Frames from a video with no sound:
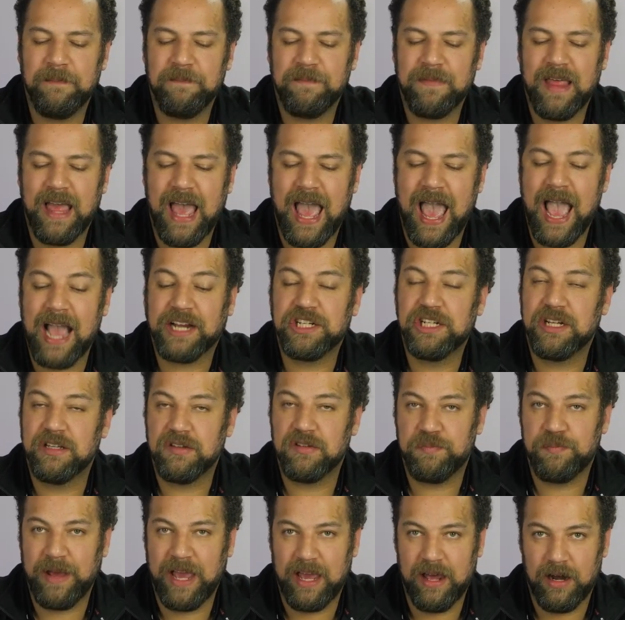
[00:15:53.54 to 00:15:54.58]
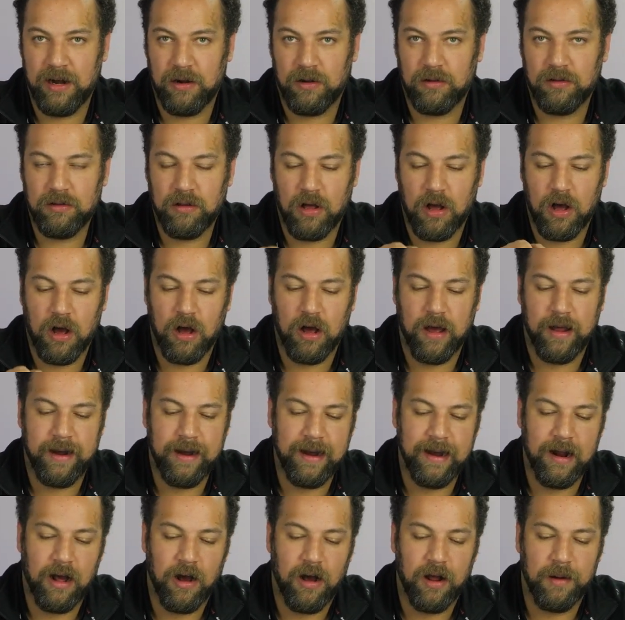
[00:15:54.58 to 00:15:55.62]
actions panel
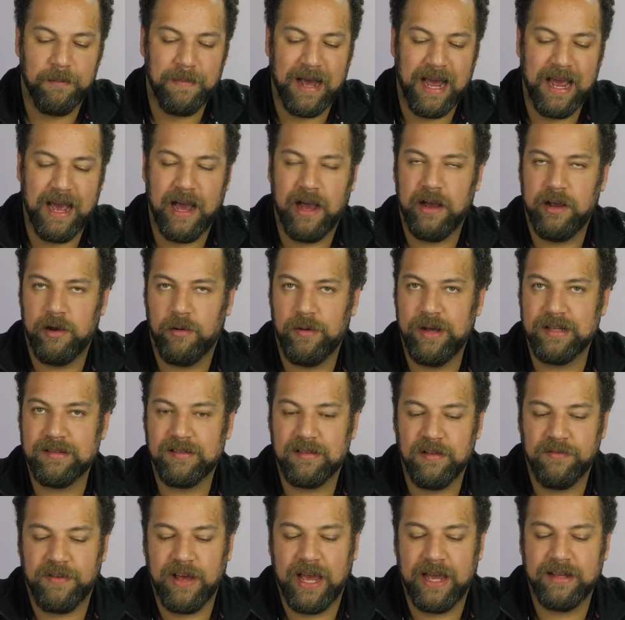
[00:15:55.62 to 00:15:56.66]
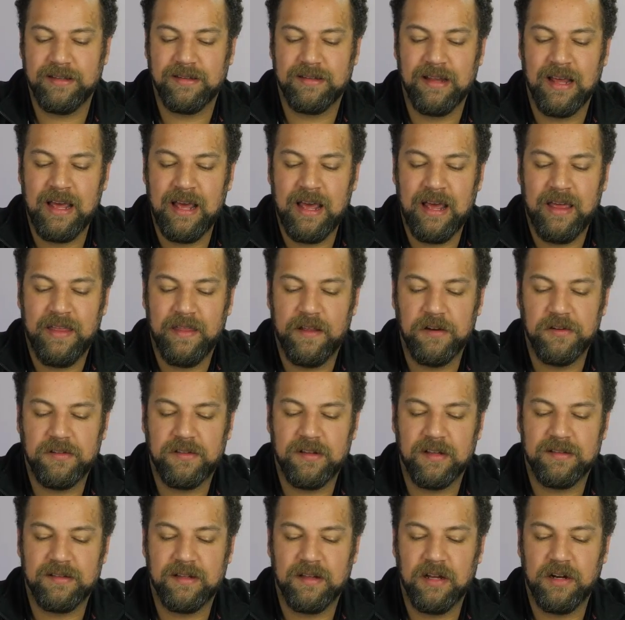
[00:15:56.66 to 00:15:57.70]
on my iOS device, there's
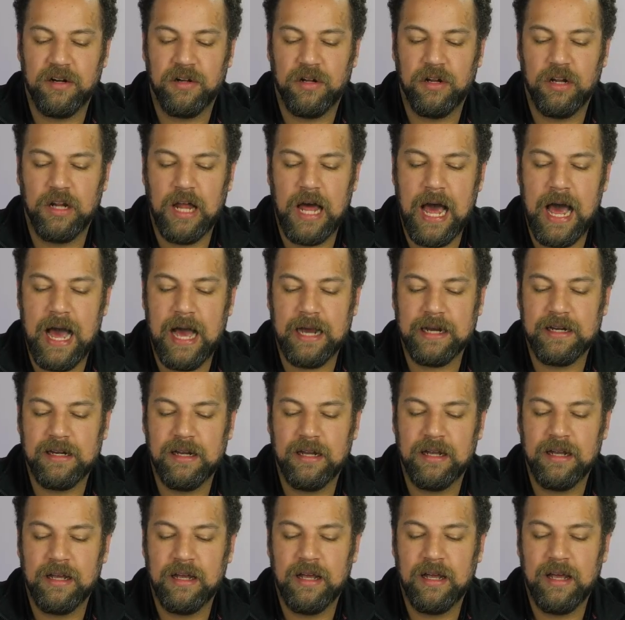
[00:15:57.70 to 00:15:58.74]
this little lock.